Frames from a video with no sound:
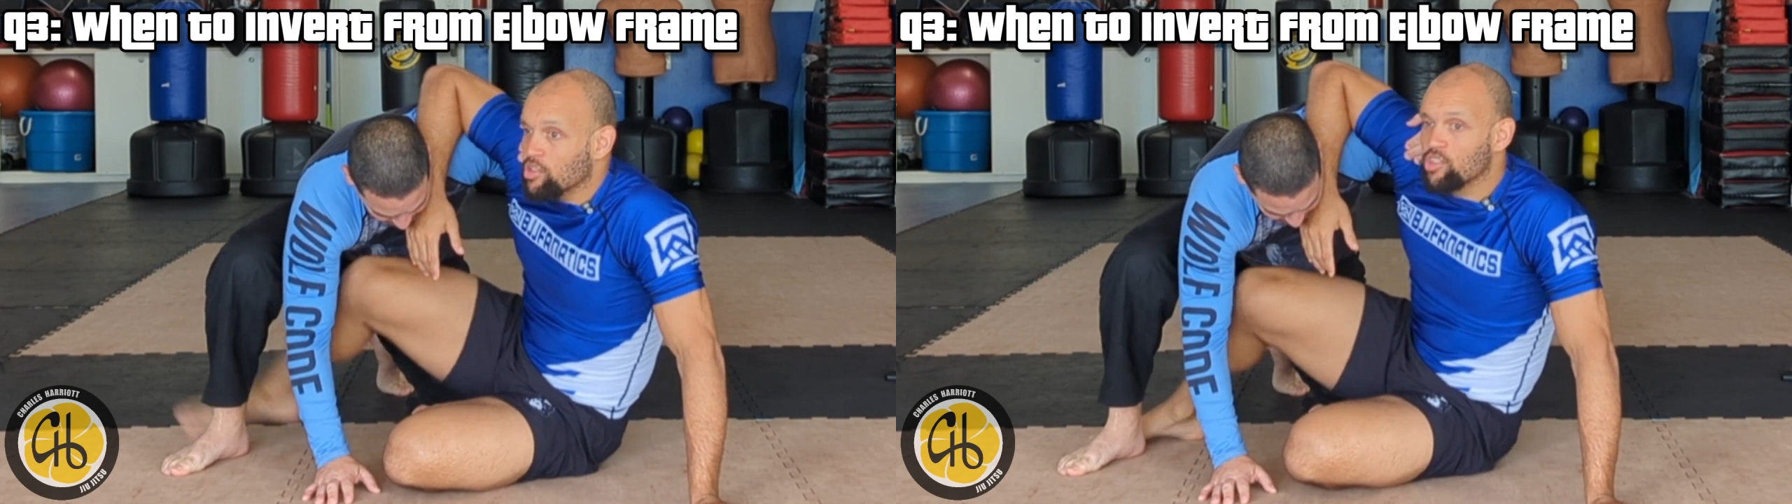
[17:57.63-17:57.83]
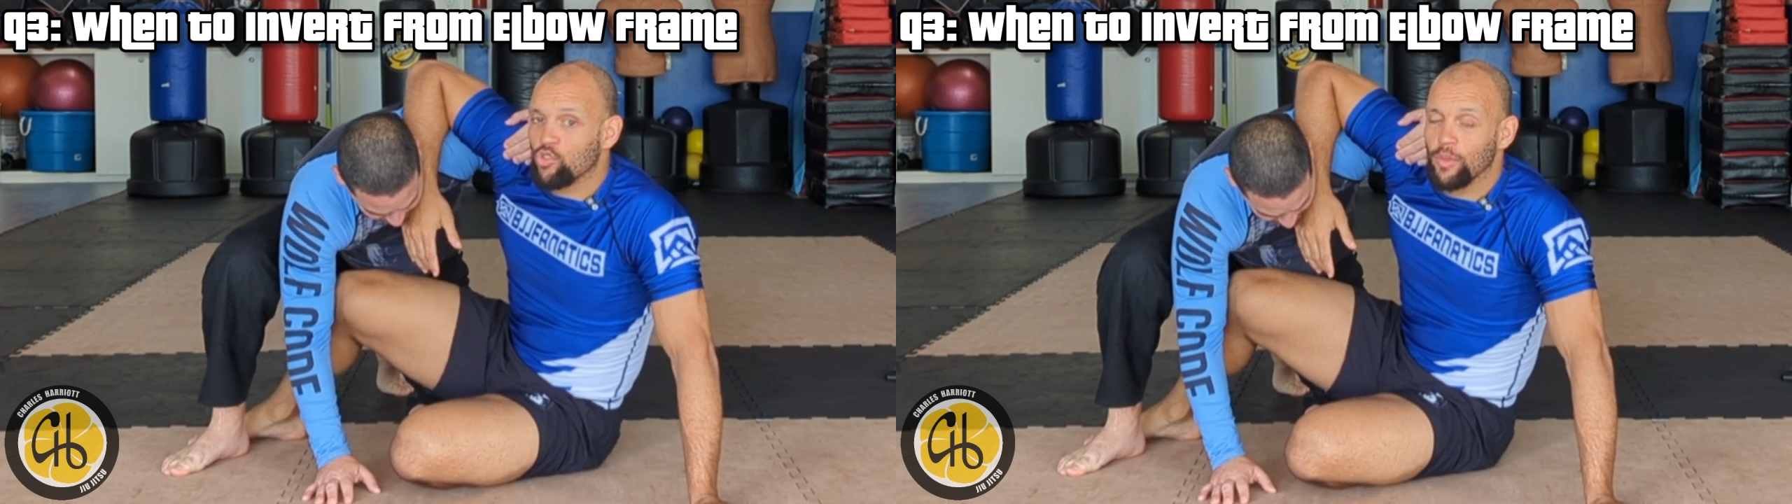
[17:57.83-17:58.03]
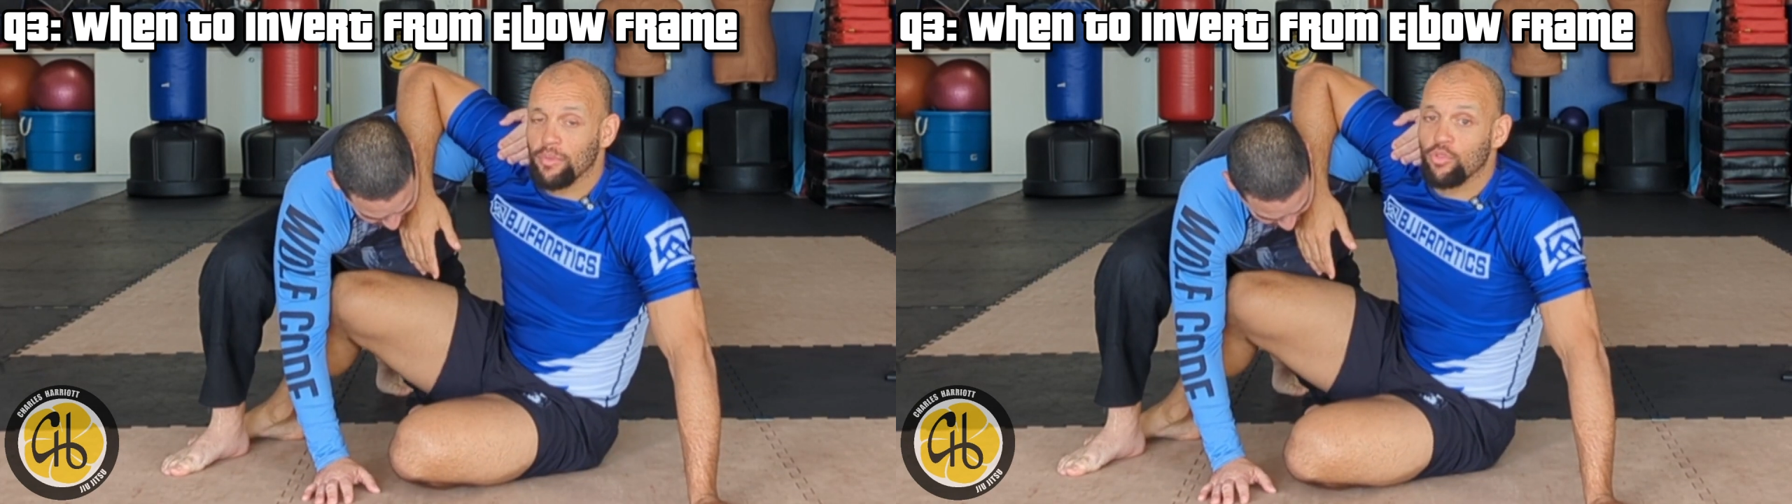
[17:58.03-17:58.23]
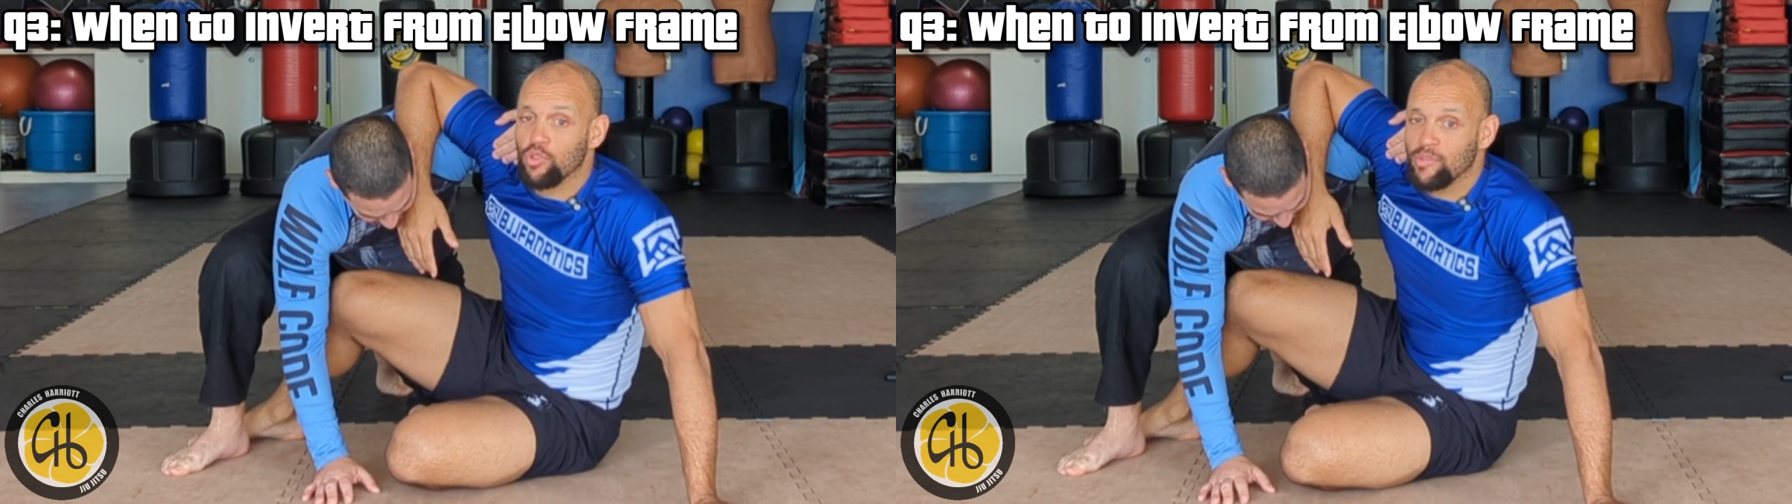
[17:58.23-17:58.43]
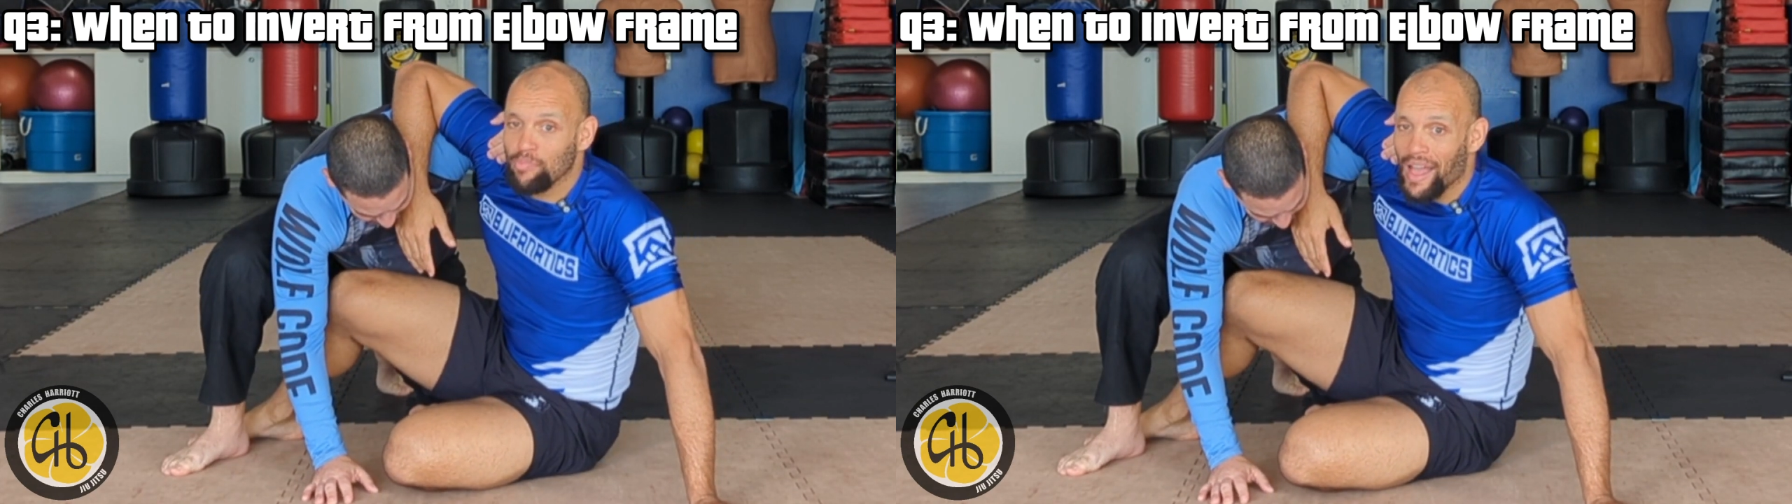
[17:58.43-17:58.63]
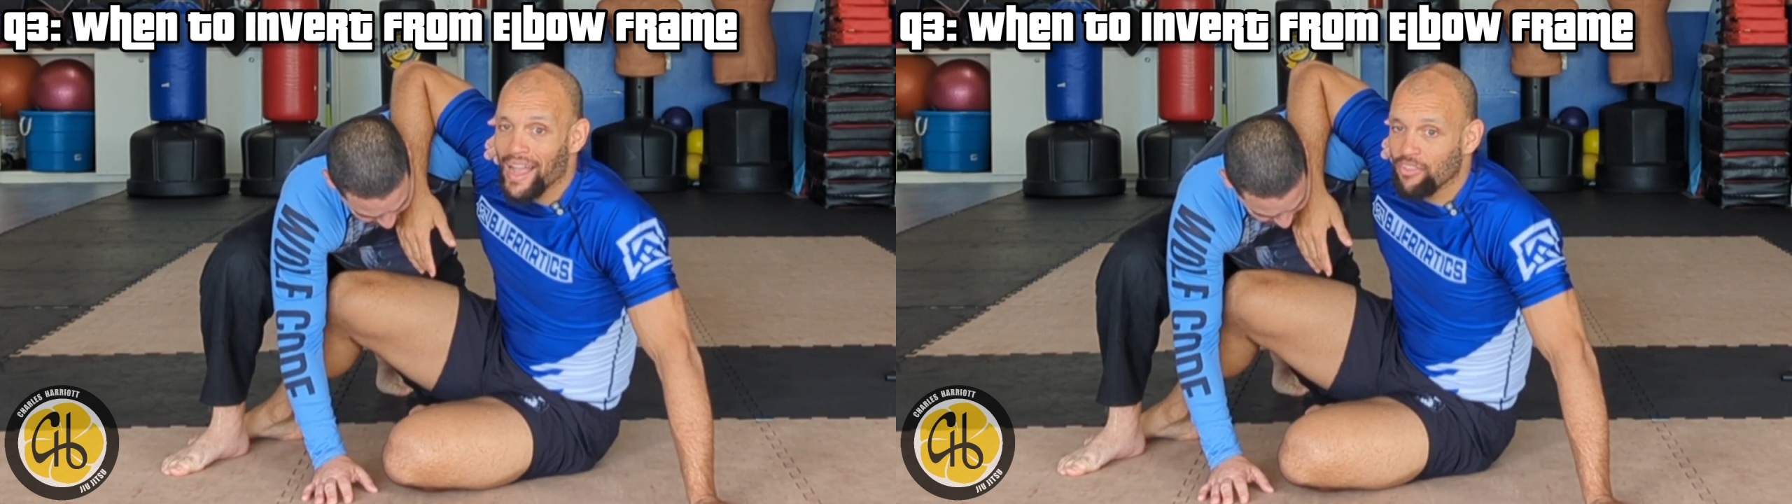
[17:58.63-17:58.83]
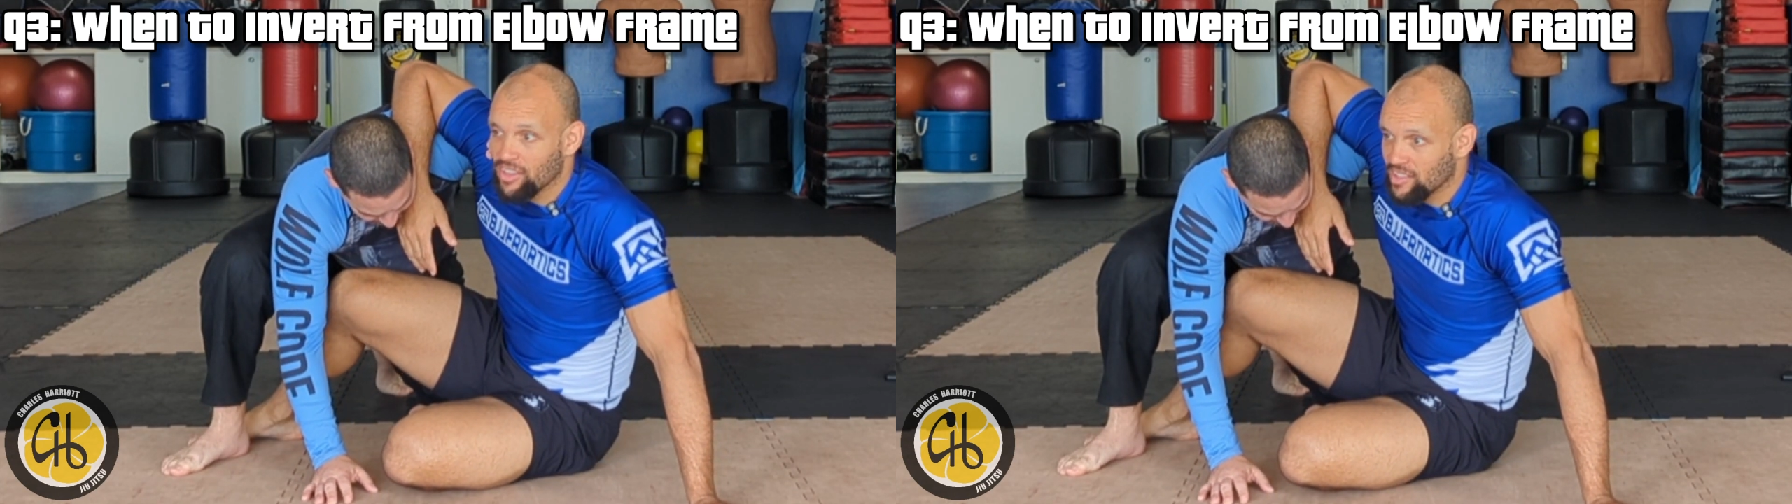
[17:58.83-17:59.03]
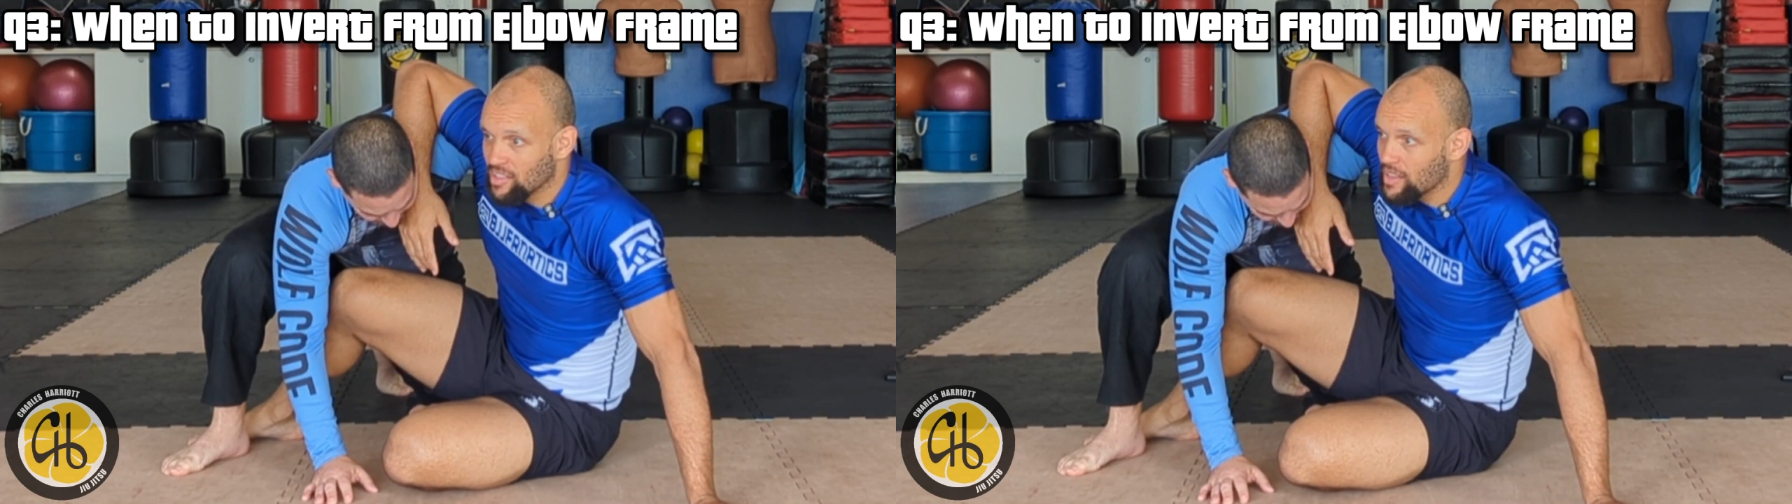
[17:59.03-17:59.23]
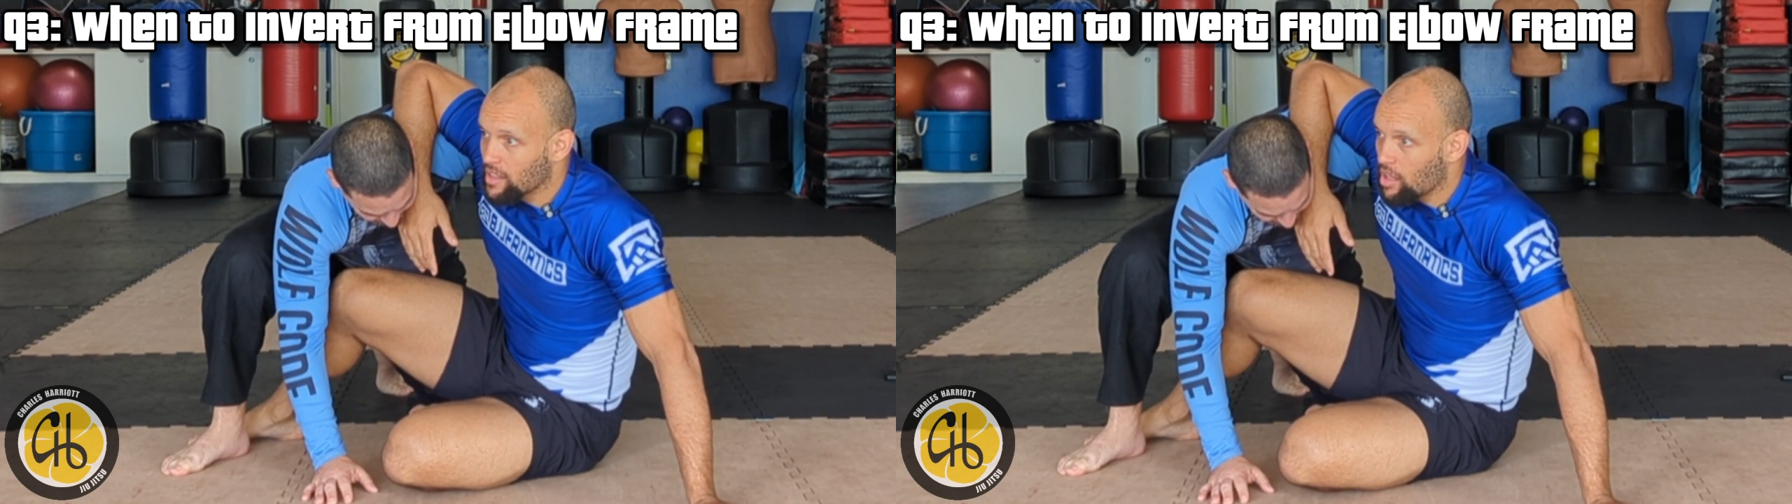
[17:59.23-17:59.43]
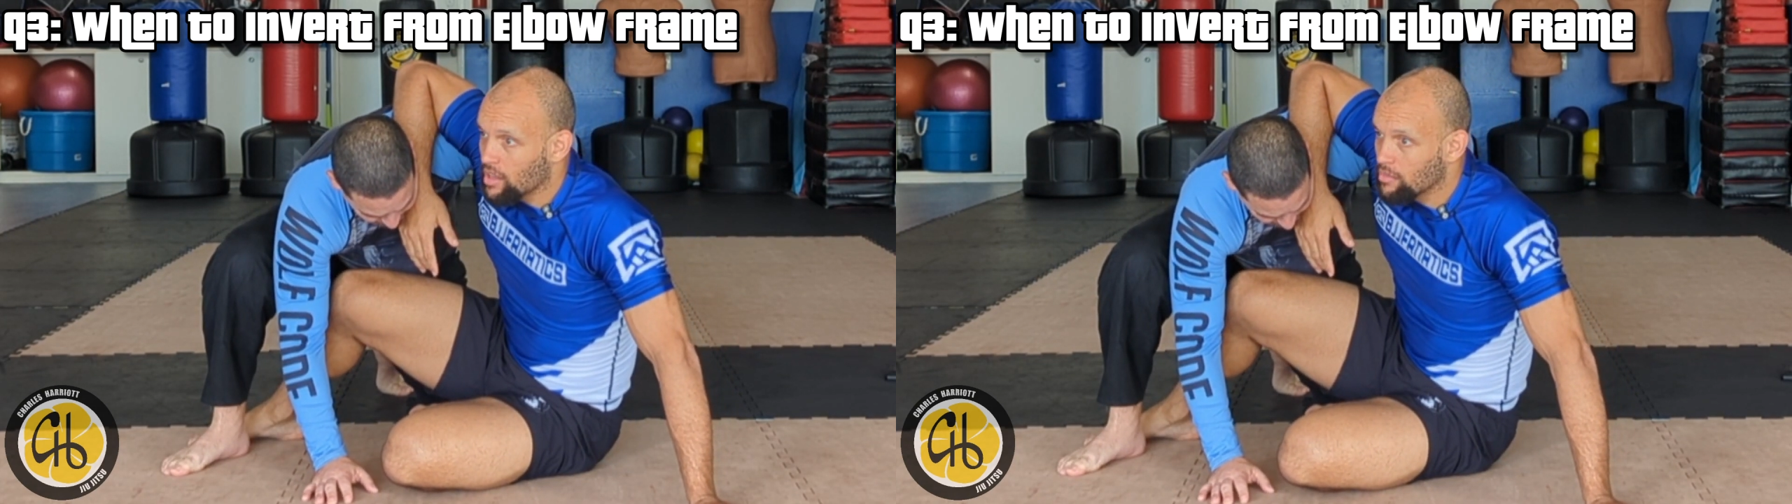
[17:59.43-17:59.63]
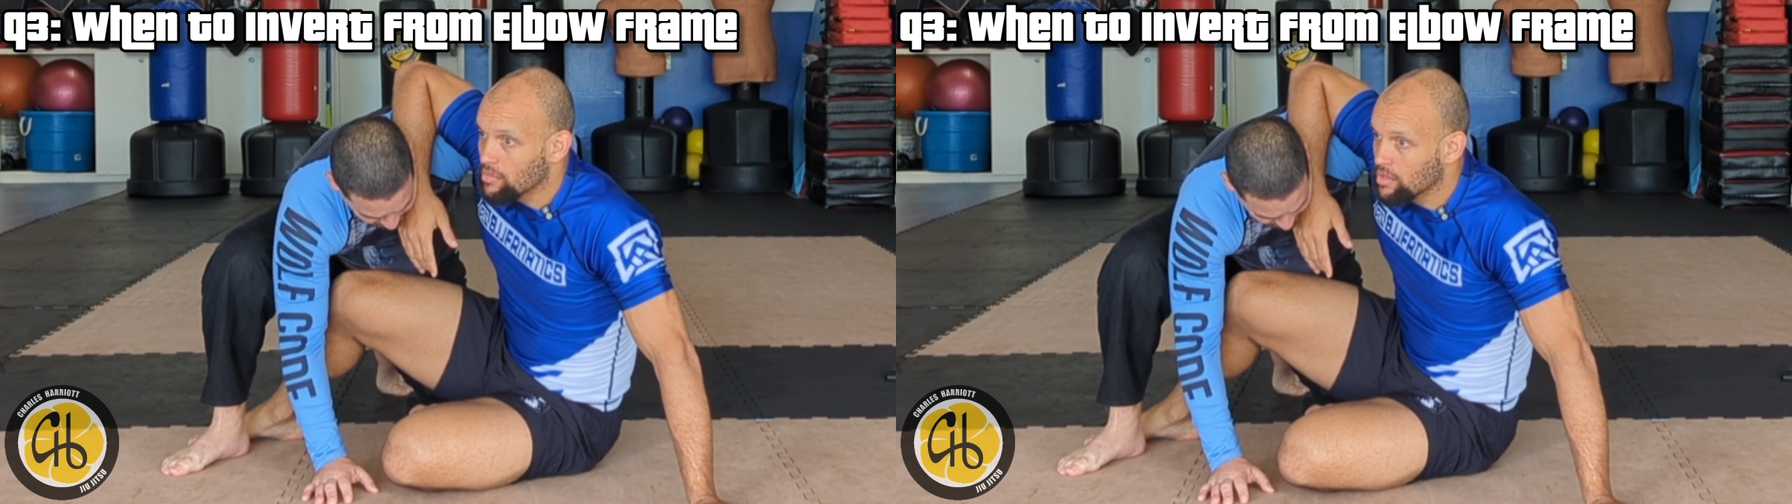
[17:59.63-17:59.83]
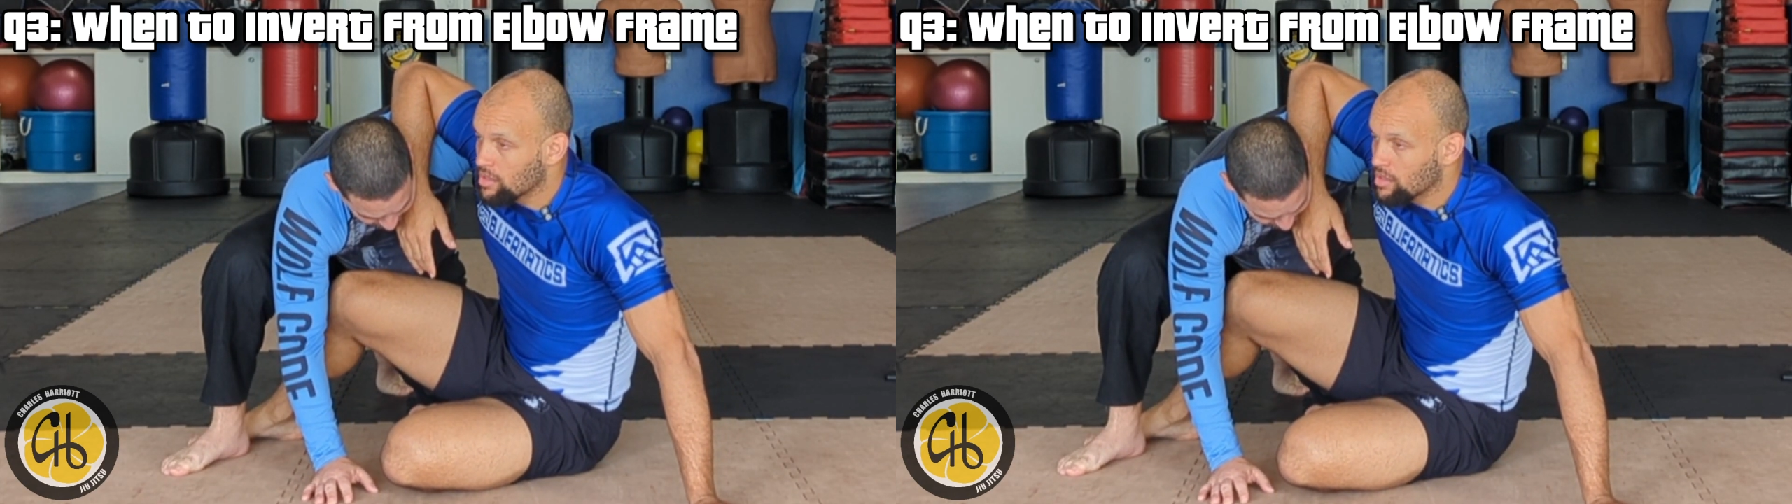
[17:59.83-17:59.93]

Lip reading: to sweep him to his back than it is to leg lock him.